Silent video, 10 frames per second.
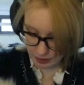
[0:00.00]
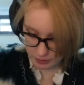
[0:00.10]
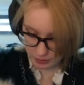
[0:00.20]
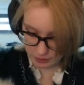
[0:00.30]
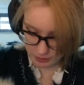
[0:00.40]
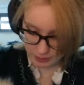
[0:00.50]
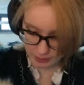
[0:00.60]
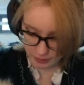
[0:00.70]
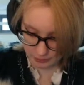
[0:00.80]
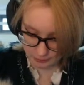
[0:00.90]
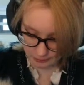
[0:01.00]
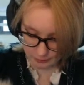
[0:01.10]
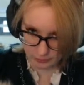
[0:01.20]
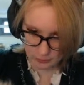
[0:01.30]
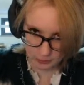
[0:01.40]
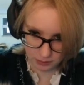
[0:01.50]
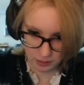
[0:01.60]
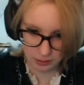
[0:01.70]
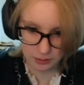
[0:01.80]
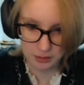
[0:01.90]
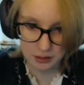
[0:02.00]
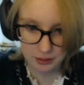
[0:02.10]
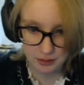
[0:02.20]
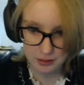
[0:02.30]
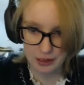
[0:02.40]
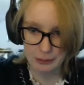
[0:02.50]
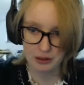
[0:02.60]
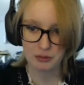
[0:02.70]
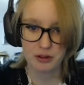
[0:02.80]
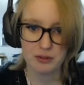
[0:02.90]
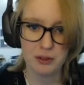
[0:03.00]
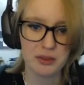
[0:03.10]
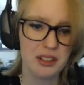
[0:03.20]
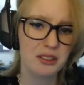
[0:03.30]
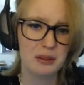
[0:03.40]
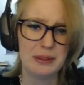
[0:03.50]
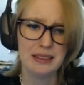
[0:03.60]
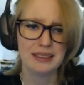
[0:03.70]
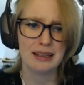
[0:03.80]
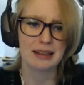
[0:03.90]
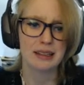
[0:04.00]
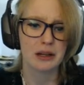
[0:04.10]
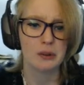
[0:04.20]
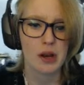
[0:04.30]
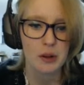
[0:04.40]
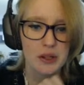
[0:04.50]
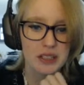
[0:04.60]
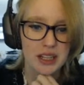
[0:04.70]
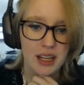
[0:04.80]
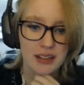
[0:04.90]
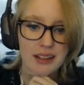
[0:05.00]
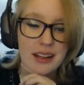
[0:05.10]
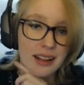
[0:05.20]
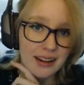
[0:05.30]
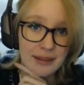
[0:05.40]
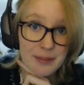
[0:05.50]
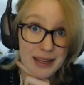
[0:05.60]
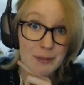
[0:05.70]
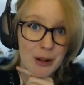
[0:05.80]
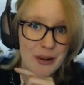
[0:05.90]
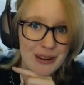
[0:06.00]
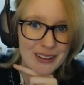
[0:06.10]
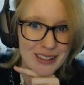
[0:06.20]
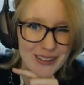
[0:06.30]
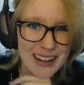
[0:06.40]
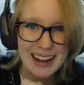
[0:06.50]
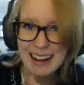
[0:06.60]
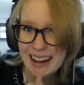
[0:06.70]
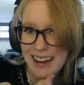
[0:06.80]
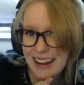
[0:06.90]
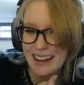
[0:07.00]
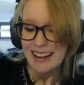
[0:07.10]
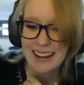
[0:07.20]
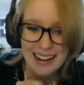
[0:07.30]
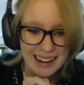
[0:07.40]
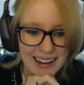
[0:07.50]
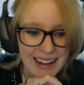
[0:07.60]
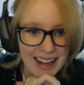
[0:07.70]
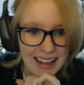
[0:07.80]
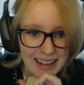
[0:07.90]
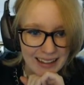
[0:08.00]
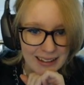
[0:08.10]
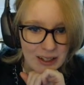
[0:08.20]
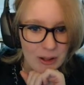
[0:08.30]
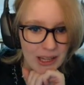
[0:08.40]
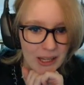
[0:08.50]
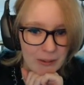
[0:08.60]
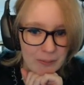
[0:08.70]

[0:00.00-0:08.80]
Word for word: Yes, I know sleeping problems. I used to play Silent Hill when I was a kid. thank my parents for that. And uh, yeah,